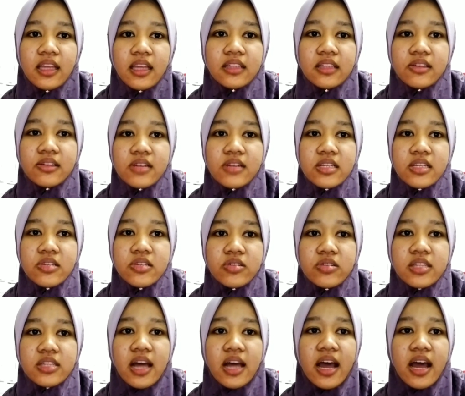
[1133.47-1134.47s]
it
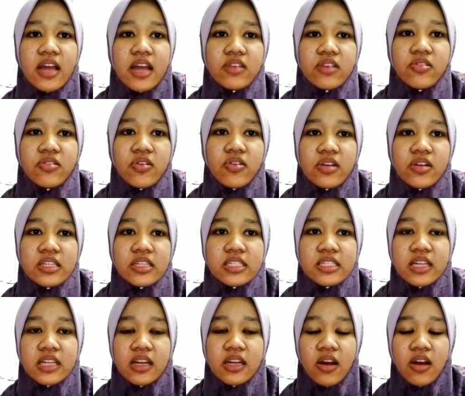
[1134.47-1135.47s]
reduce
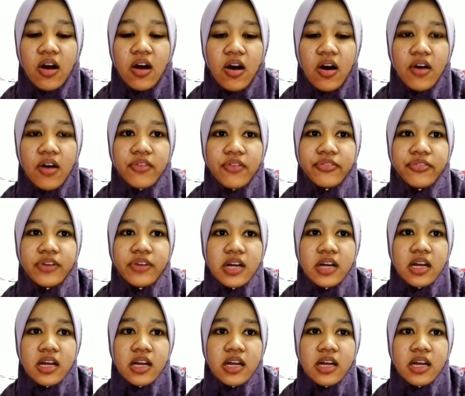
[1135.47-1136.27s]
hydration of